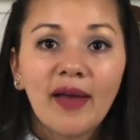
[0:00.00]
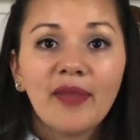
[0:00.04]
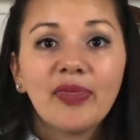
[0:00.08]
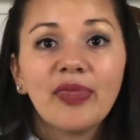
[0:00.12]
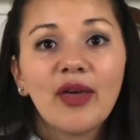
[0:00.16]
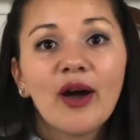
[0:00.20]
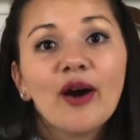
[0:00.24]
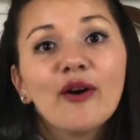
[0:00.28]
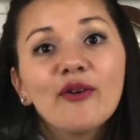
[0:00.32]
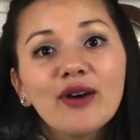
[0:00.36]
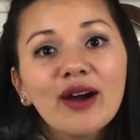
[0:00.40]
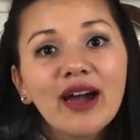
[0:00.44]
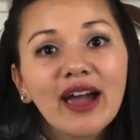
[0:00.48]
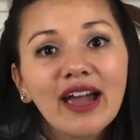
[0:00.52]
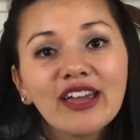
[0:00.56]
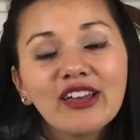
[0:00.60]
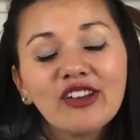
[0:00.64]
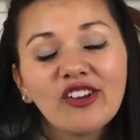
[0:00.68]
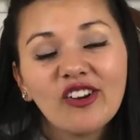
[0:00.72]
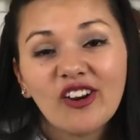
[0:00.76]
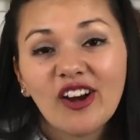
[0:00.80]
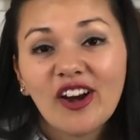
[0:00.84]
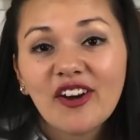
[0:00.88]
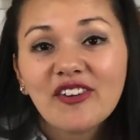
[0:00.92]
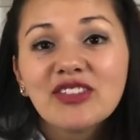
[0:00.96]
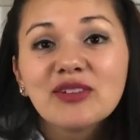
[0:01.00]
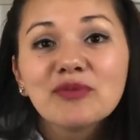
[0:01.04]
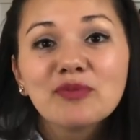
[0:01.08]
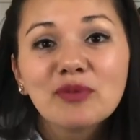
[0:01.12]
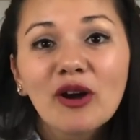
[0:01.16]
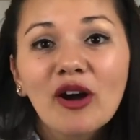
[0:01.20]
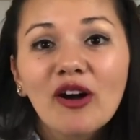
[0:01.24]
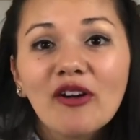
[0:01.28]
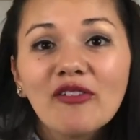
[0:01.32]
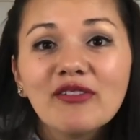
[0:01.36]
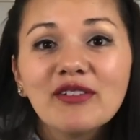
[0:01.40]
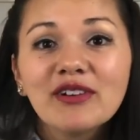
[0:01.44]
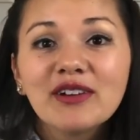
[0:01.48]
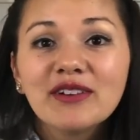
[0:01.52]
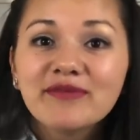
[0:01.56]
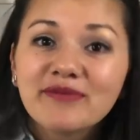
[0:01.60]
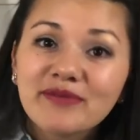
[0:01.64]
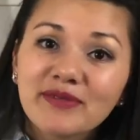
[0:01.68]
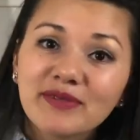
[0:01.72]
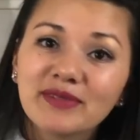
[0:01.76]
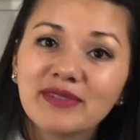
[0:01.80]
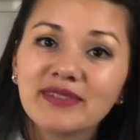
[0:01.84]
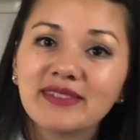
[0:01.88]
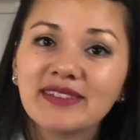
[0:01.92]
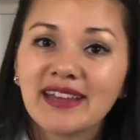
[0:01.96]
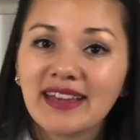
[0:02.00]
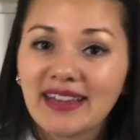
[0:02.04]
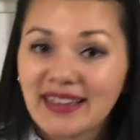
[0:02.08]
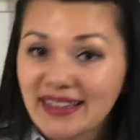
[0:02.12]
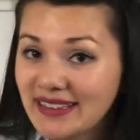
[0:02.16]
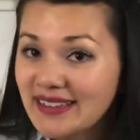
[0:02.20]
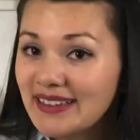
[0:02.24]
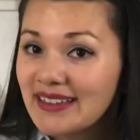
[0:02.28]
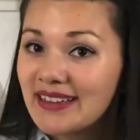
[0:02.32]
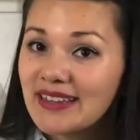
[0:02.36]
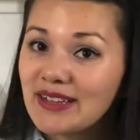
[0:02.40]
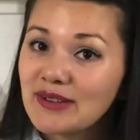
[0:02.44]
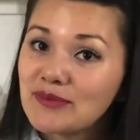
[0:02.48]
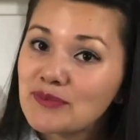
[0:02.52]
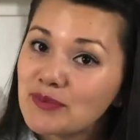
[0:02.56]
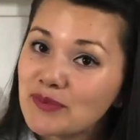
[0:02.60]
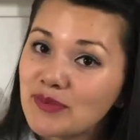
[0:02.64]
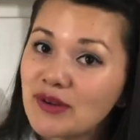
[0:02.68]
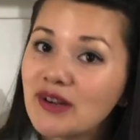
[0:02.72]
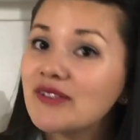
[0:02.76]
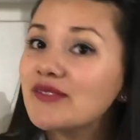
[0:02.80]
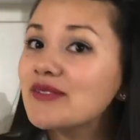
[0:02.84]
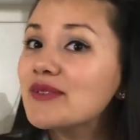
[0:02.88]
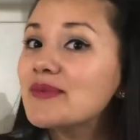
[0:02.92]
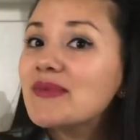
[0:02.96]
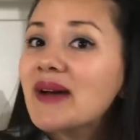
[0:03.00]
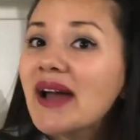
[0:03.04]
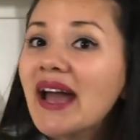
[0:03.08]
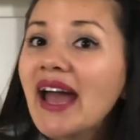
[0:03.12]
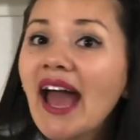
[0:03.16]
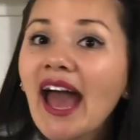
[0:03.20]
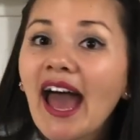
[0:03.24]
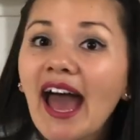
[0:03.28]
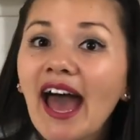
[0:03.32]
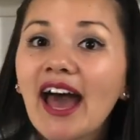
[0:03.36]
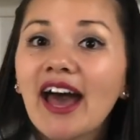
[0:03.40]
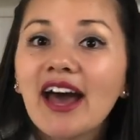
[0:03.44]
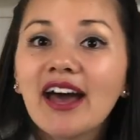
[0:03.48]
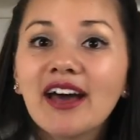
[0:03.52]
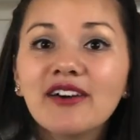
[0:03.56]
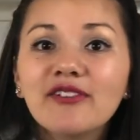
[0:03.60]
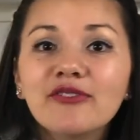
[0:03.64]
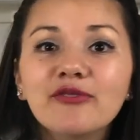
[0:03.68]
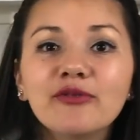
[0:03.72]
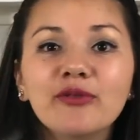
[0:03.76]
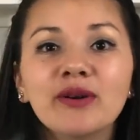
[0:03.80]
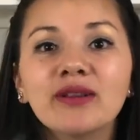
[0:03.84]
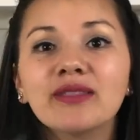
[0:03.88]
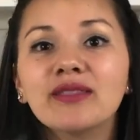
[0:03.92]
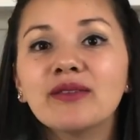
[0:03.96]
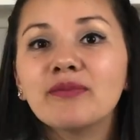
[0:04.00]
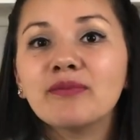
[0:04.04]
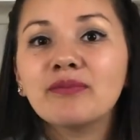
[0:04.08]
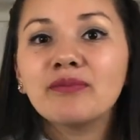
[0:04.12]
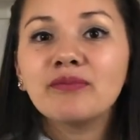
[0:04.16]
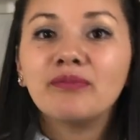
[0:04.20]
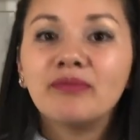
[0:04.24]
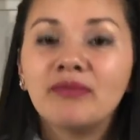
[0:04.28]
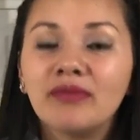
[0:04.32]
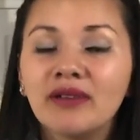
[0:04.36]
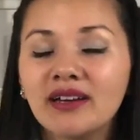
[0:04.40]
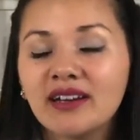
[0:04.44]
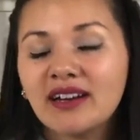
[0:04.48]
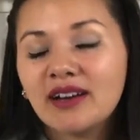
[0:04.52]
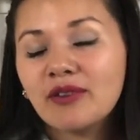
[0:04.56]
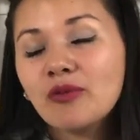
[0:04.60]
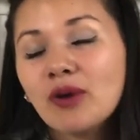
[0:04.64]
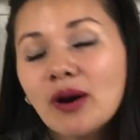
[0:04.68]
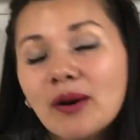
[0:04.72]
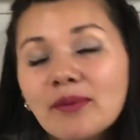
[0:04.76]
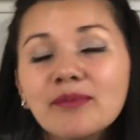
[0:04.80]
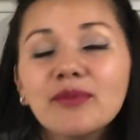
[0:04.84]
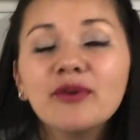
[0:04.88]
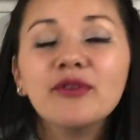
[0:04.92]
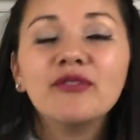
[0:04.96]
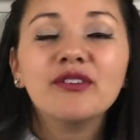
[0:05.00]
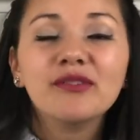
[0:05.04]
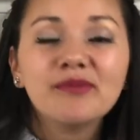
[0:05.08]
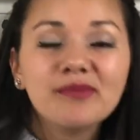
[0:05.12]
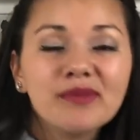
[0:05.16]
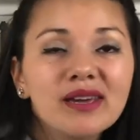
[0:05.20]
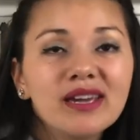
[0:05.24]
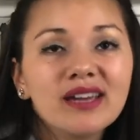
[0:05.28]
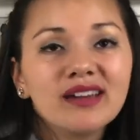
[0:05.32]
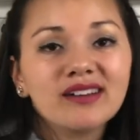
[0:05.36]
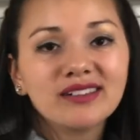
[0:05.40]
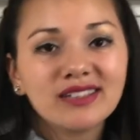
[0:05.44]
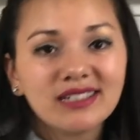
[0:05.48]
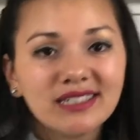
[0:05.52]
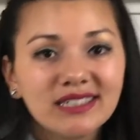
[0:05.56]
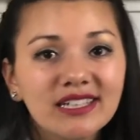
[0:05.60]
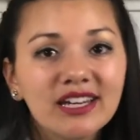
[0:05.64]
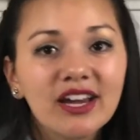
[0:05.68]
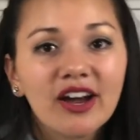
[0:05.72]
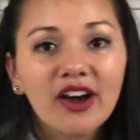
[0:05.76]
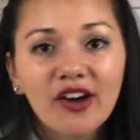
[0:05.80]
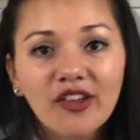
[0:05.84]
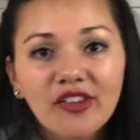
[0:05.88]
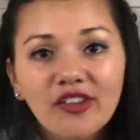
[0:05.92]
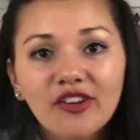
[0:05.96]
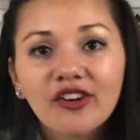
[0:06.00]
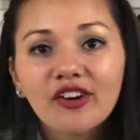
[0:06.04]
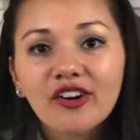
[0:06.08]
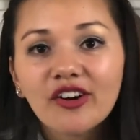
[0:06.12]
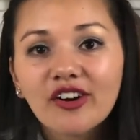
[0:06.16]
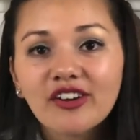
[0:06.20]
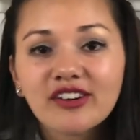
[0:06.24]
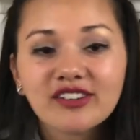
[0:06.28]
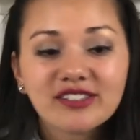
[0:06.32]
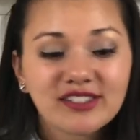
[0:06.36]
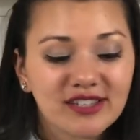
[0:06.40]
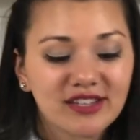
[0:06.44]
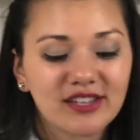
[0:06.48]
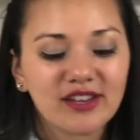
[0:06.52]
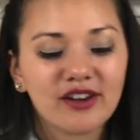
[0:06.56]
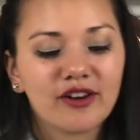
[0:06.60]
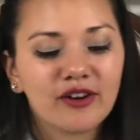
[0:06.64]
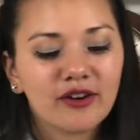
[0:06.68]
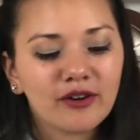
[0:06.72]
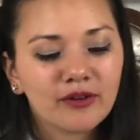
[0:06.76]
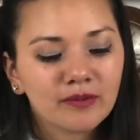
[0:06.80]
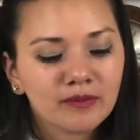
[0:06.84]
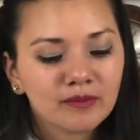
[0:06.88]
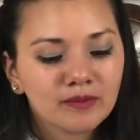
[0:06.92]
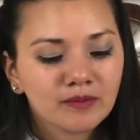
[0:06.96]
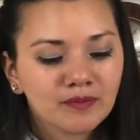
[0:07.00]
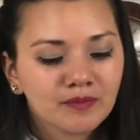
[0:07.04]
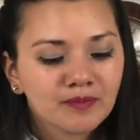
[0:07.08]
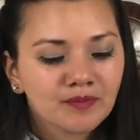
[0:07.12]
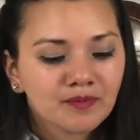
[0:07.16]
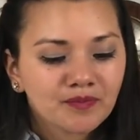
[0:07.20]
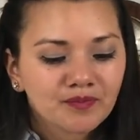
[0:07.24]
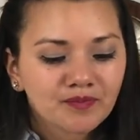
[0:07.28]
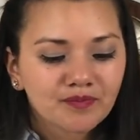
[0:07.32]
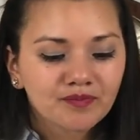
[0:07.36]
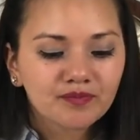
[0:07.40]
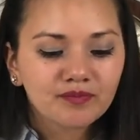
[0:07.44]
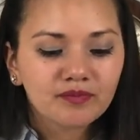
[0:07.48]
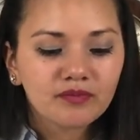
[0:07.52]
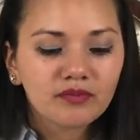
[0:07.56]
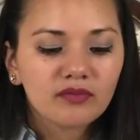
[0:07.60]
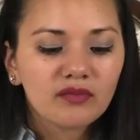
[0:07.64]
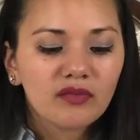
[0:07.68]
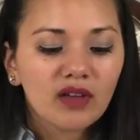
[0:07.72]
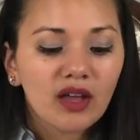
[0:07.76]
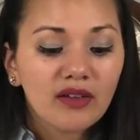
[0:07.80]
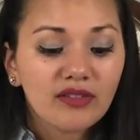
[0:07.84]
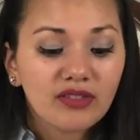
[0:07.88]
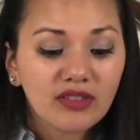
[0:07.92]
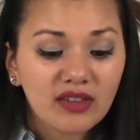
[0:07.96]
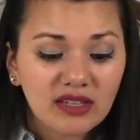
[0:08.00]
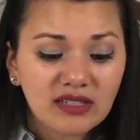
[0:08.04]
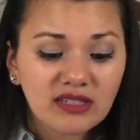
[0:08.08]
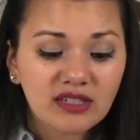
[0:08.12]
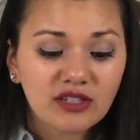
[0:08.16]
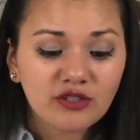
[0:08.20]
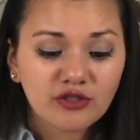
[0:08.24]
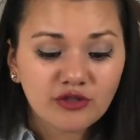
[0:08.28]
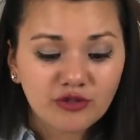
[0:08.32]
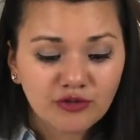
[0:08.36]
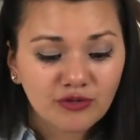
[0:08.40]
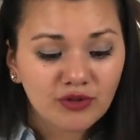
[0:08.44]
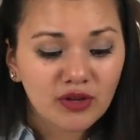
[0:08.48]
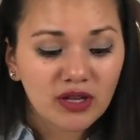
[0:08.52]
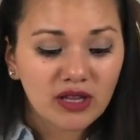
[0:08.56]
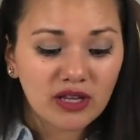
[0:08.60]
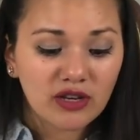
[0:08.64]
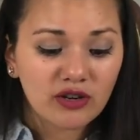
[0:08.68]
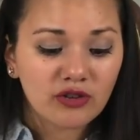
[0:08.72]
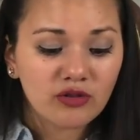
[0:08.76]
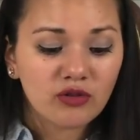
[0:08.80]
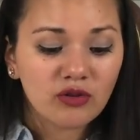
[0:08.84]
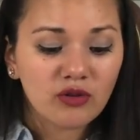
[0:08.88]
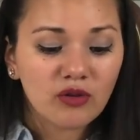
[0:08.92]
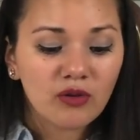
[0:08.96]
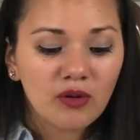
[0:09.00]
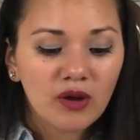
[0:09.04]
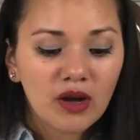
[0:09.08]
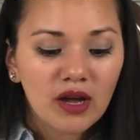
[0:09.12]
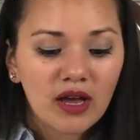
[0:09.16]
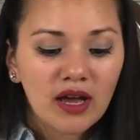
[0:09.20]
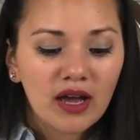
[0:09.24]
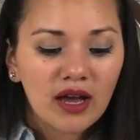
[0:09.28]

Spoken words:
That way you don't have the problem I have with one booby bigger than the other. So this is really cool.